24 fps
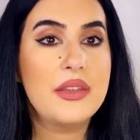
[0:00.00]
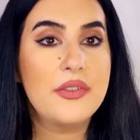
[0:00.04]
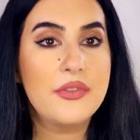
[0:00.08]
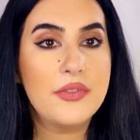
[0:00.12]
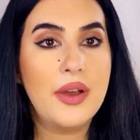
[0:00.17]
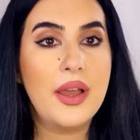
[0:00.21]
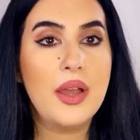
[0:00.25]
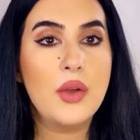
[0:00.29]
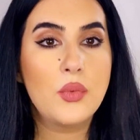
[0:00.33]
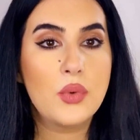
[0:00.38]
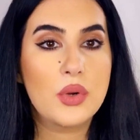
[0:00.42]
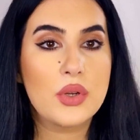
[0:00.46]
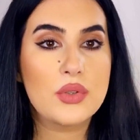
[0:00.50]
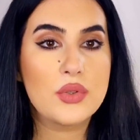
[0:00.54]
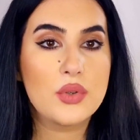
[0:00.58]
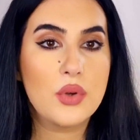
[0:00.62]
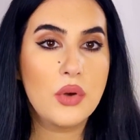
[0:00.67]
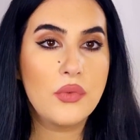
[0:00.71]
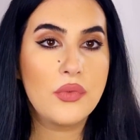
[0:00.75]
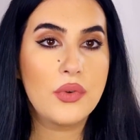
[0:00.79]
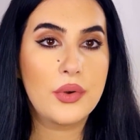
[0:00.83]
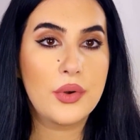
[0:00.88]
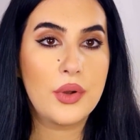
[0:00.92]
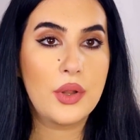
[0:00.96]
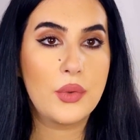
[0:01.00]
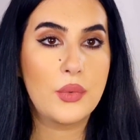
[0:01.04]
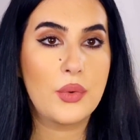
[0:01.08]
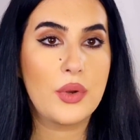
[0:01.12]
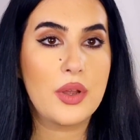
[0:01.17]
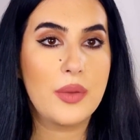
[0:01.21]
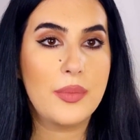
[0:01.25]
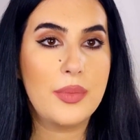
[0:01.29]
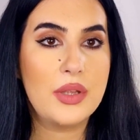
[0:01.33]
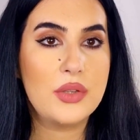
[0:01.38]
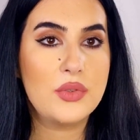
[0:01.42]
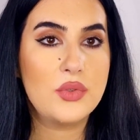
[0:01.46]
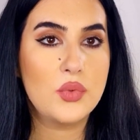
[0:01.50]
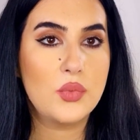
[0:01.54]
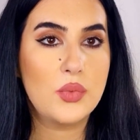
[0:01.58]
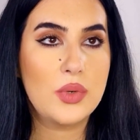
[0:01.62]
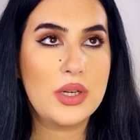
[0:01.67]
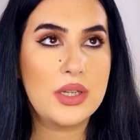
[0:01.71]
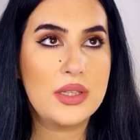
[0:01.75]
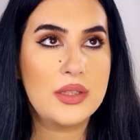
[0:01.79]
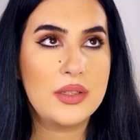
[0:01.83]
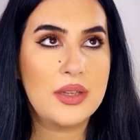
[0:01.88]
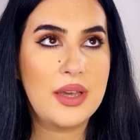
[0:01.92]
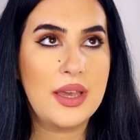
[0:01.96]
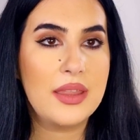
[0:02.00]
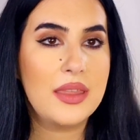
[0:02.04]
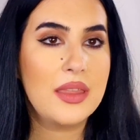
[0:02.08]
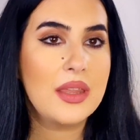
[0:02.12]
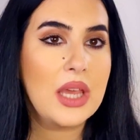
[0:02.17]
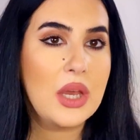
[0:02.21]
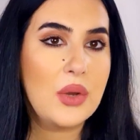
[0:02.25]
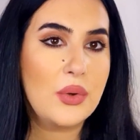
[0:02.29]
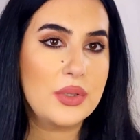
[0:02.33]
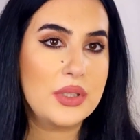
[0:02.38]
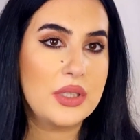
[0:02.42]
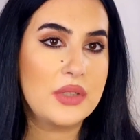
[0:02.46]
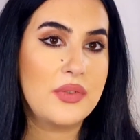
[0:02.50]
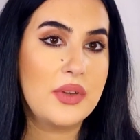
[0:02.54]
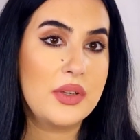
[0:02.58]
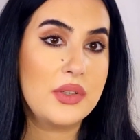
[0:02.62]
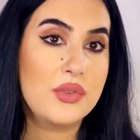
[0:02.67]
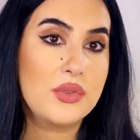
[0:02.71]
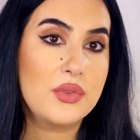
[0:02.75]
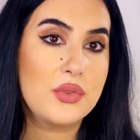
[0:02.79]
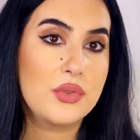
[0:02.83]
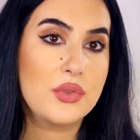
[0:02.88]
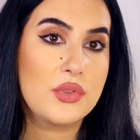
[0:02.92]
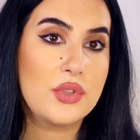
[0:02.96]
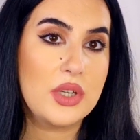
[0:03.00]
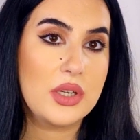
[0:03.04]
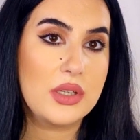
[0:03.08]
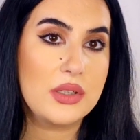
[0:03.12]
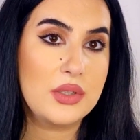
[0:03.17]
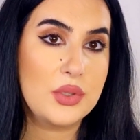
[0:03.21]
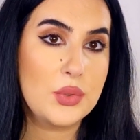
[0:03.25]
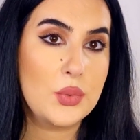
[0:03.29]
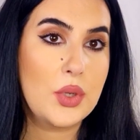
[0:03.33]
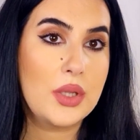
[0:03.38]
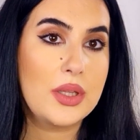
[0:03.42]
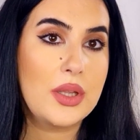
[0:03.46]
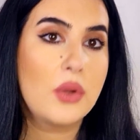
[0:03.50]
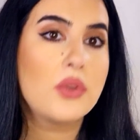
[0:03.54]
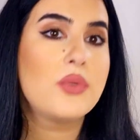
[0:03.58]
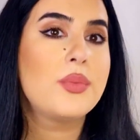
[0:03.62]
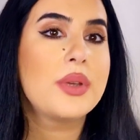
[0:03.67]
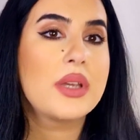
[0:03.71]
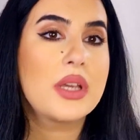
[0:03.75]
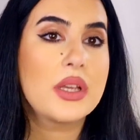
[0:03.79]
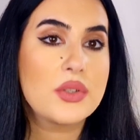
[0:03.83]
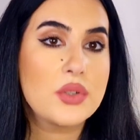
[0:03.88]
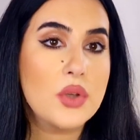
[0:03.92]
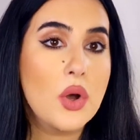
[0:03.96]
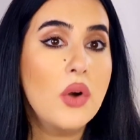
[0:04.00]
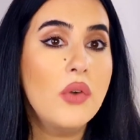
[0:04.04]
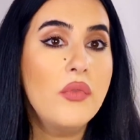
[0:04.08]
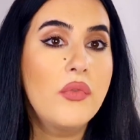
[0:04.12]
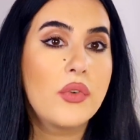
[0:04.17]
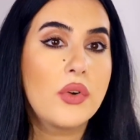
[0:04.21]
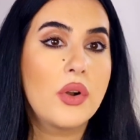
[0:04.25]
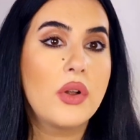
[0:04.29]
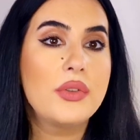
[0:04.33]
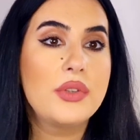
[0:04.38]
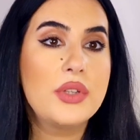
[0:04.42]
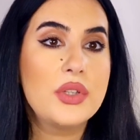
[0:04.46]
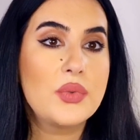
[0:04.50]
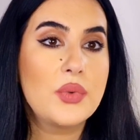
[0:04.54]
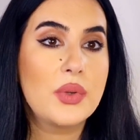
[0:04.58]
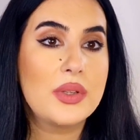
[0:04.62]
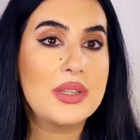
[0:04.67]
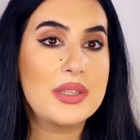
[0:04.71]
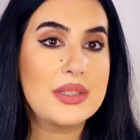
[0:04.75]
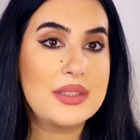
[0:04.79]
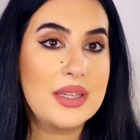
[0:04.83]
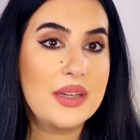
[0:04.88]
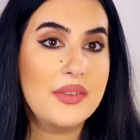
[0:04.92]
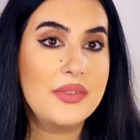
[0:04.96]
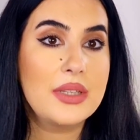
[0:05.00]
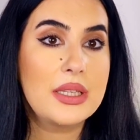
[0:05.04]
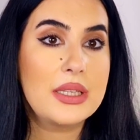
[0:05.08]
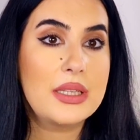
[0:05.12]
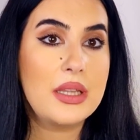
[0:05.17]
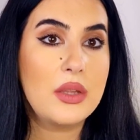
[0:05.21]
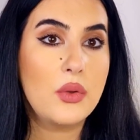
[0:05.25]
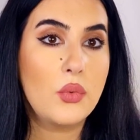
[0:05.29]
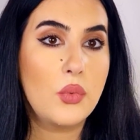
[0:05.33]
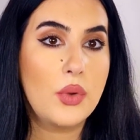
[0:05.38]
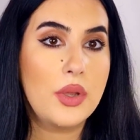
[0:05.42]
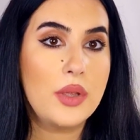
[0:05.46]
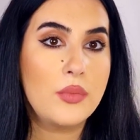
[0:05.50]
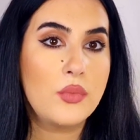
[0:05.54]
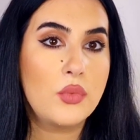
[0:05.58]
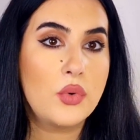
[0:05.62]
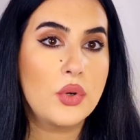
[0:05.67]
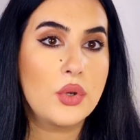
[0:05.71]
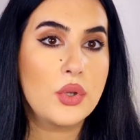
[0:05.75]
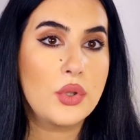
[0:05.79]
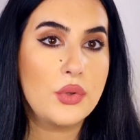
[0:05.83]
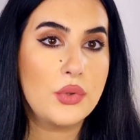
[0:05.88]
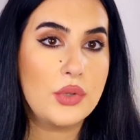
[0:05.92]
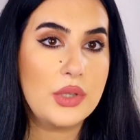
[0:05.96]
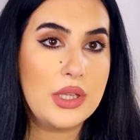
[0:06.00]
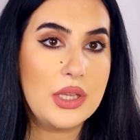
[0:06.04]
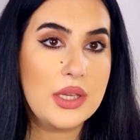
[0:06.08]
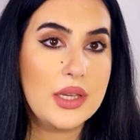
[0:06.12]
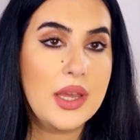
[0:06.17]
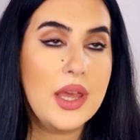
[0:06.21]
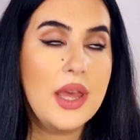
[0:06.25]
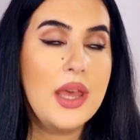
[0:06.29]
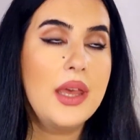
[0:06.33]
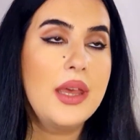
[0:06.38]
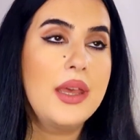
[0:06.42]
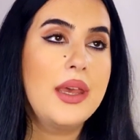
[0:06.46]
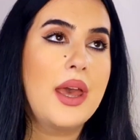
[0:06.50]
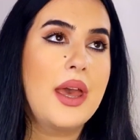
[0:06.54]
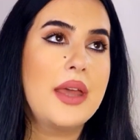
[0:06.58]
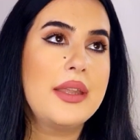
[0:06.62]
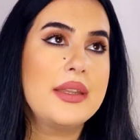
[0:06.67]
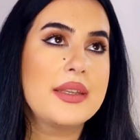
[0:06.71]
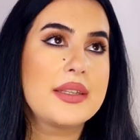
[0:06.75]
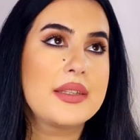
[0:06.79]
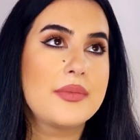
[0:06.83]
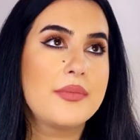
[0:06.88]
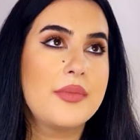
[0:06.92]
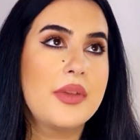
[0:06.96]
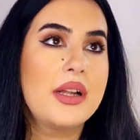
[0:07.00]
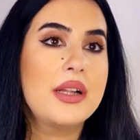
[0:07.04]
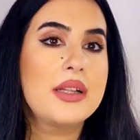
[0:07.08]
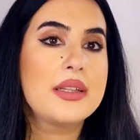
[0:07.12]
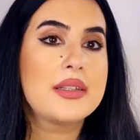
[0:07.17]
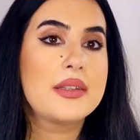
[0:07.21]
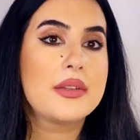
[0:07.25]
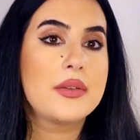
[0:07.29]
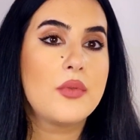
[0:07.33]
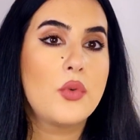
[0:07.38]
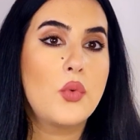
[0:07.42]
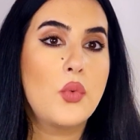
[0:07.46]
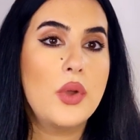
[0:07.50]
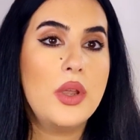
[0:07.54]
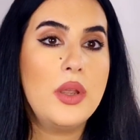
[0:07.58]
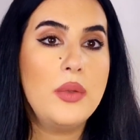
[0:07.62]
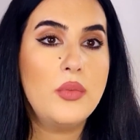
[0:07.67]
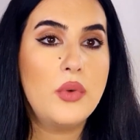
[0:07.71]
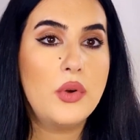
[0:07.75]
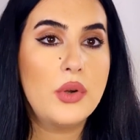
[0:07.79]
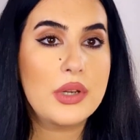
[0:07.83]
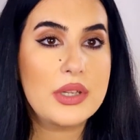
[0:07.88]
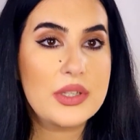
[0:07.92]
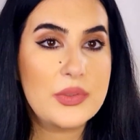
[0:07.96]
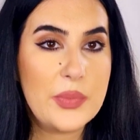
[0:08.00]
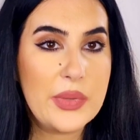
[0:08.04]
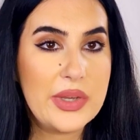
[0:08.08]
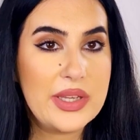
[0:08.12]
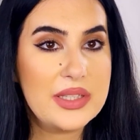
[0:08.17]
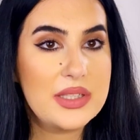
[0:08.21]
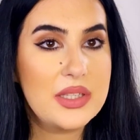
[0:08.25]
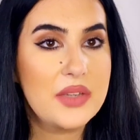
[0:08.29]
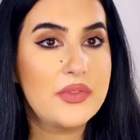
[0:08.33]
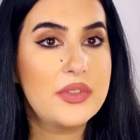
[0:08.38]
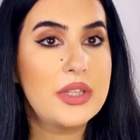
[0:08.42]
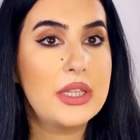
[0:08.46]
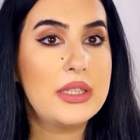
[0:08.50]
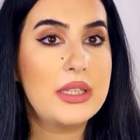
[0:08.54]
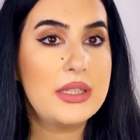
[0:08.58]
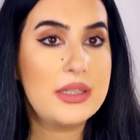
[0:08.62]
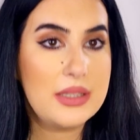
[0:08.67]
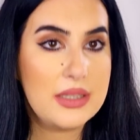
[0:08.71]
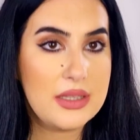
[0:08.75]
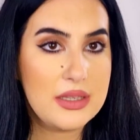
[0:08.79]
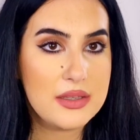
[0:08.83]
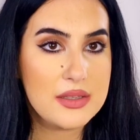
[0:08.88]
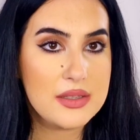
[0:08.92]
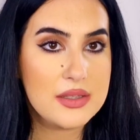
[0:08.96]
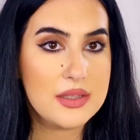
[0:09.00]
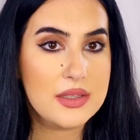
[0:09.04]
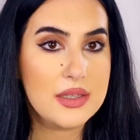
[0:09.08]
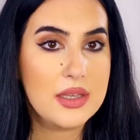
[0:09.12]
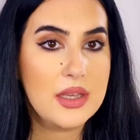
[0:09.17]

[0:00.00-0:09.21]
If I were to overall recommend you one, I think I would advise you to check this one out, because overall this one is definitely way more unique and it smells way more expensive than it is.